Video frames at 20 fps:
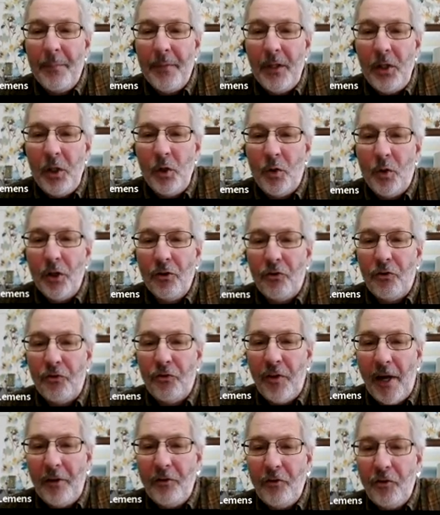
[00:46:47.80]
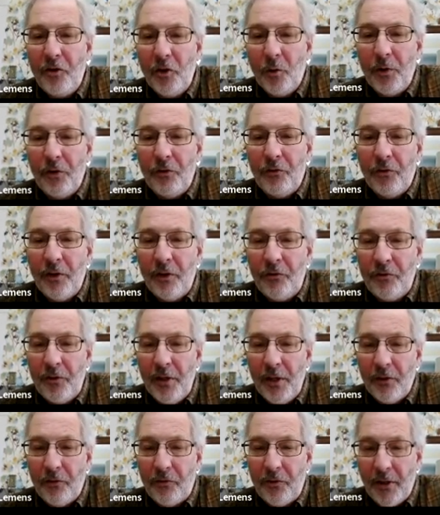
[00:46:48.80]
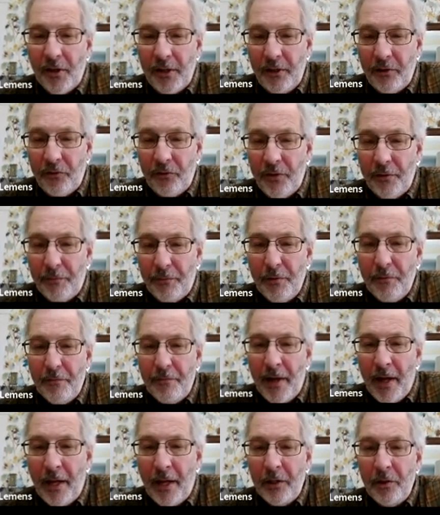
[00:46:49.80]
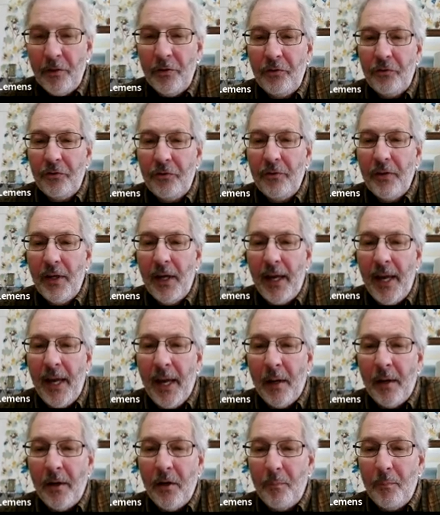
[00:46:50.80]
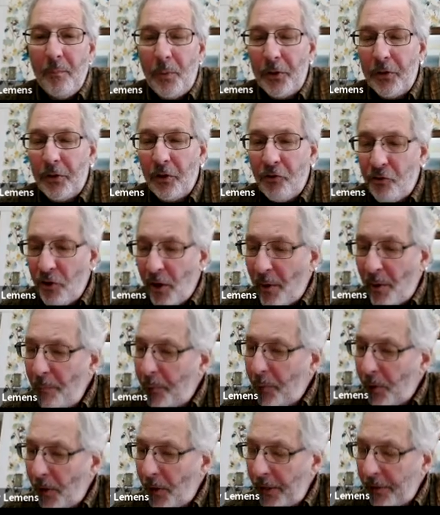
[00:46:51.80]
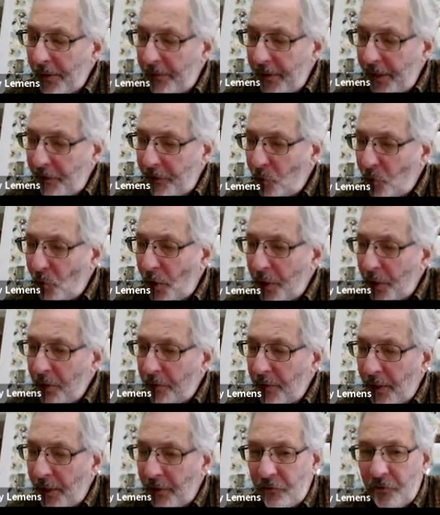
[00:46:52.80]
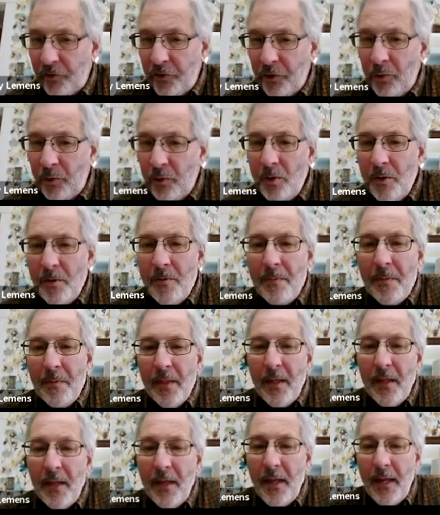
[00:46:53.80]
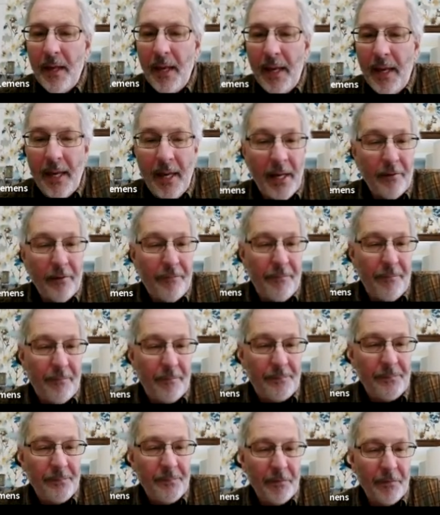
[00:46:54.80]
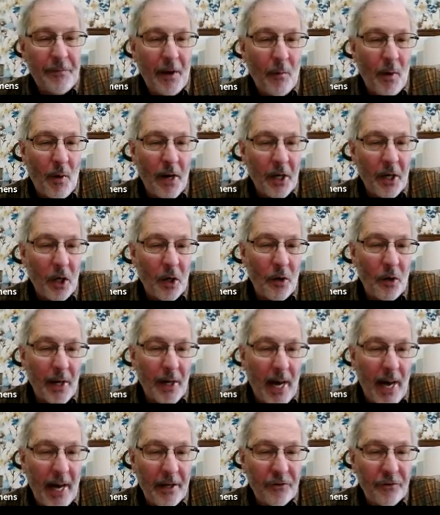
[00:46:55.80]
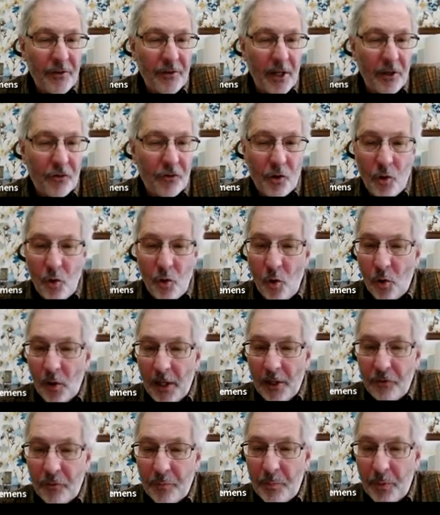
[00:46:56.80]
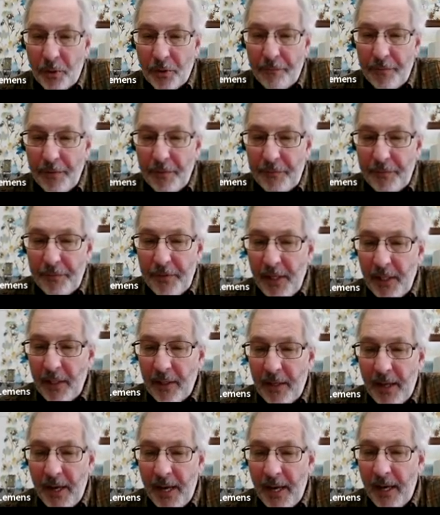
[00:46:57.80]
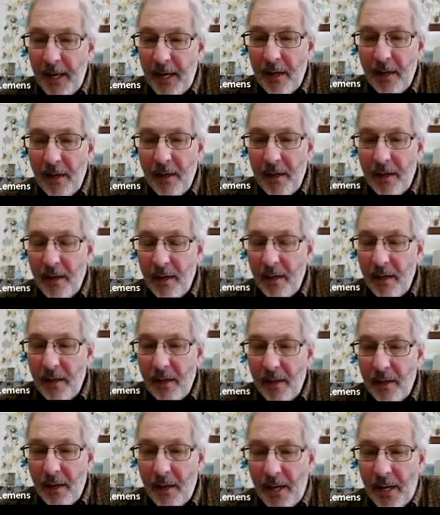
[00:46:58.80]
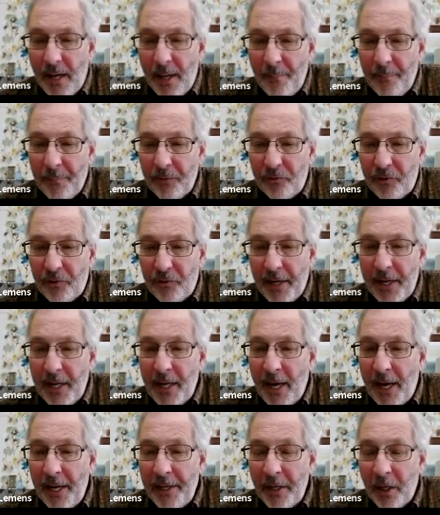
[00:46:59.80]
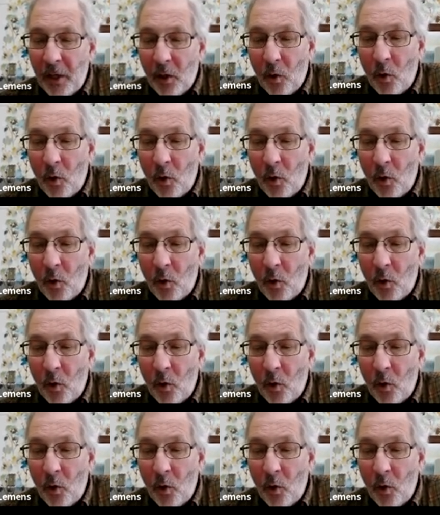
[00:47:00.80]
you can set your resistance to these different values and put the jumper on test 1 and test 2. And if I want to go to high stage cool, I just put a 15K setting on there,